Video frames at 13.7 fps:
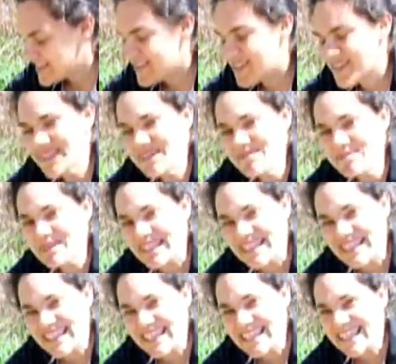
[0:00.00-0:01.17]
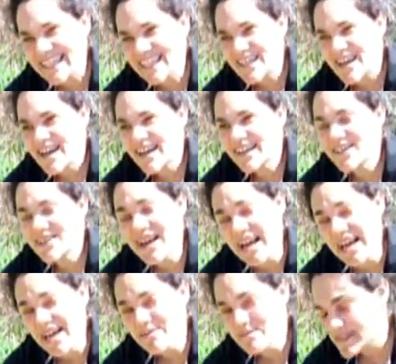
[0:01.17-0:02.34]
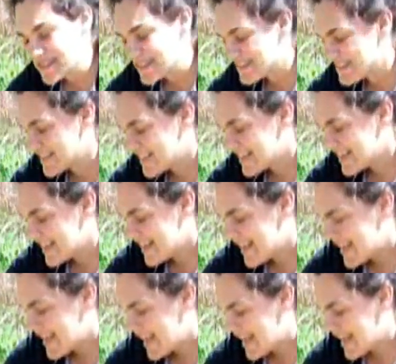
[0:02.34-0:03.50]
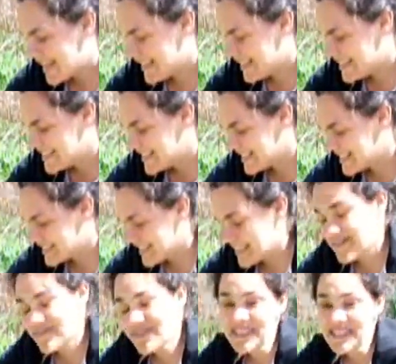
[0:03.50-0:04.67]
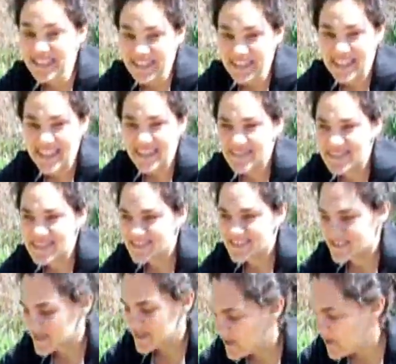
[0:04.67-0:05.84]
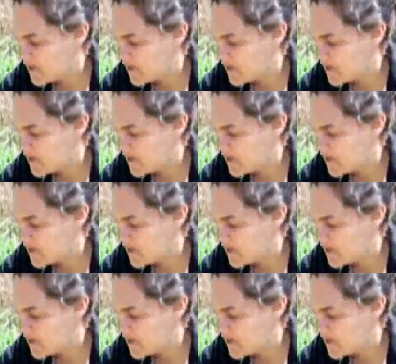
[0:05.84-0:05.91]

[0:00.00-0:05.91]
uterine bleeding, uh, cramps, and things like infertility, if it's due to a